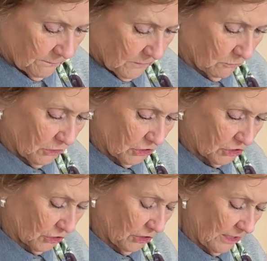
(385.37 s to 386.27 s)
I'm gonna
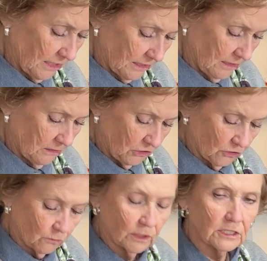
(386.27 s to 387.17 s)
stir it in. You
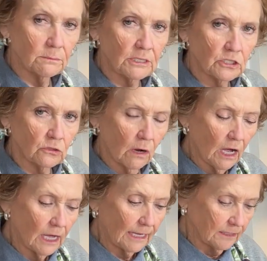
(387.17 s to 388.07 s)
don't want it to be too
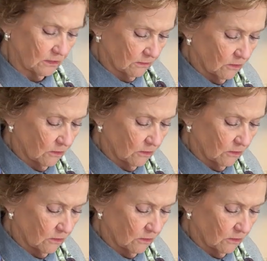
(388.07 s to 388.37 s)
hot.